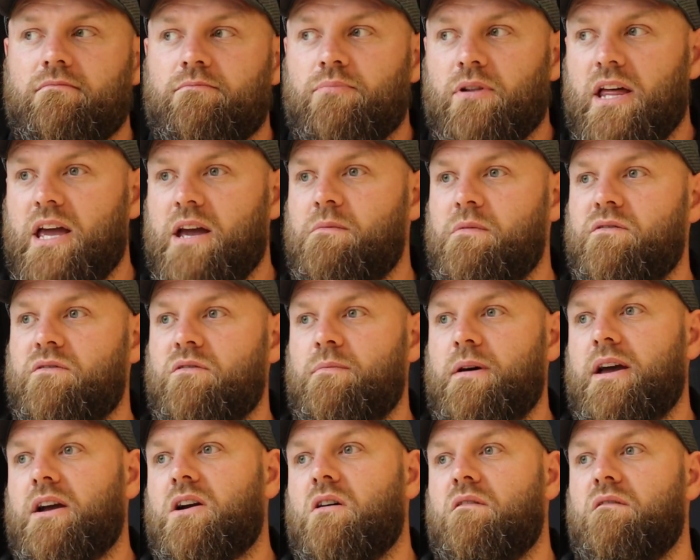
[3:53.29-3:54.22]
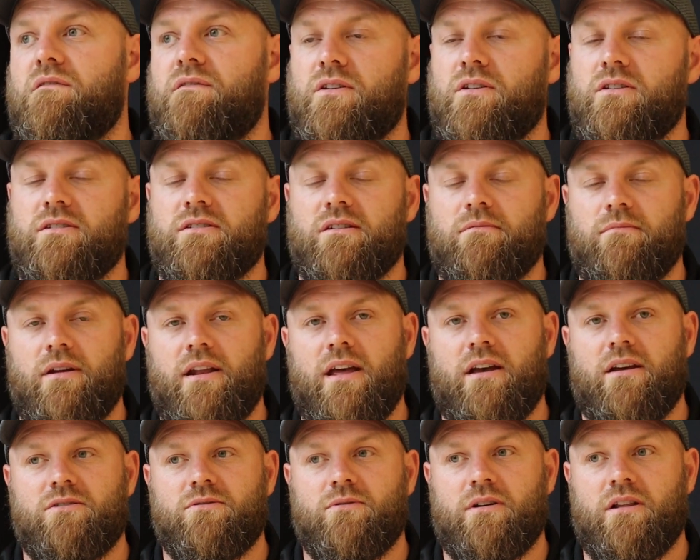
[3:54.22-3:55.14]
playing with a bit of confidence at the
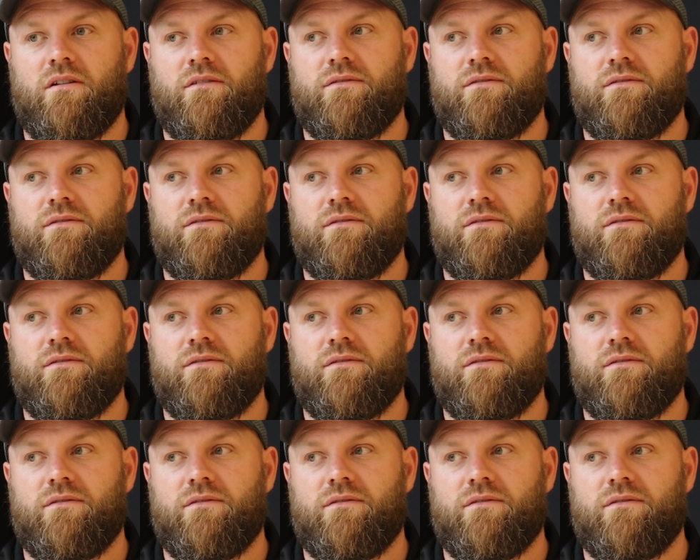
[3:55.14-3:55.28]
minute as well,